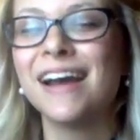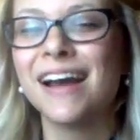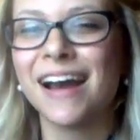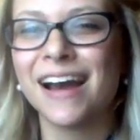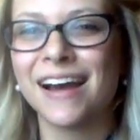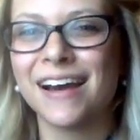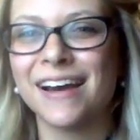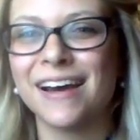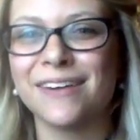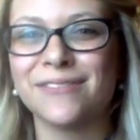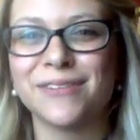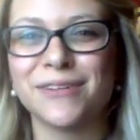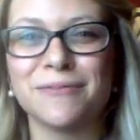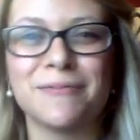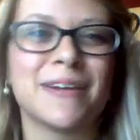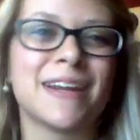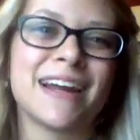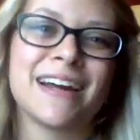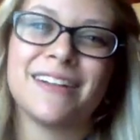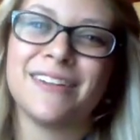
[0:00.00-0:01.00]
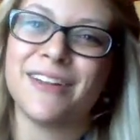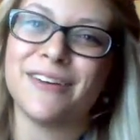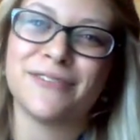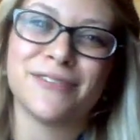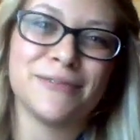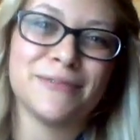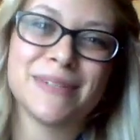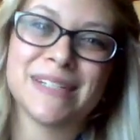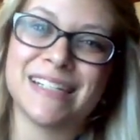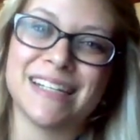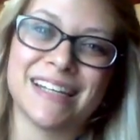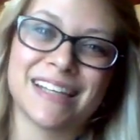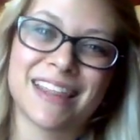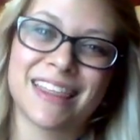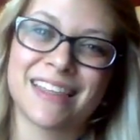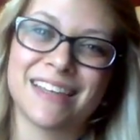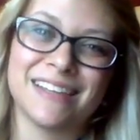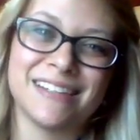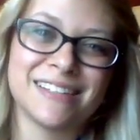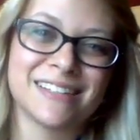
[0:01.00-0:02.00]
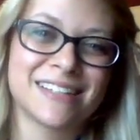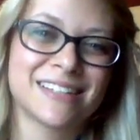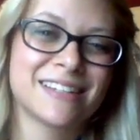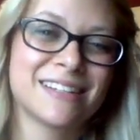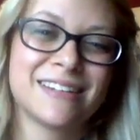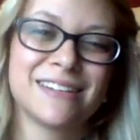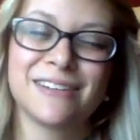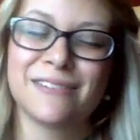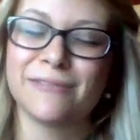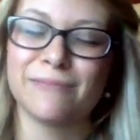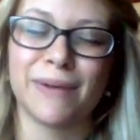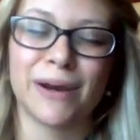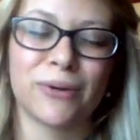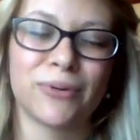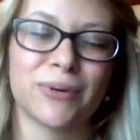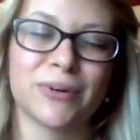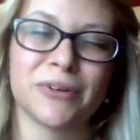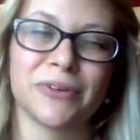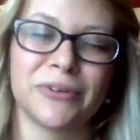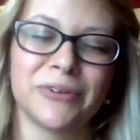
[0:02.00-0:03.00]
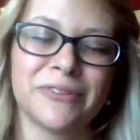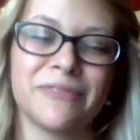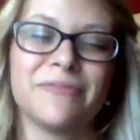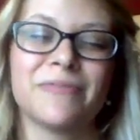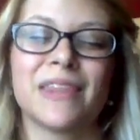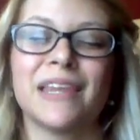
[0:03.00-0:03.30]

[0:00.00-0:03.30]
I have him and I love him to death. He's my world.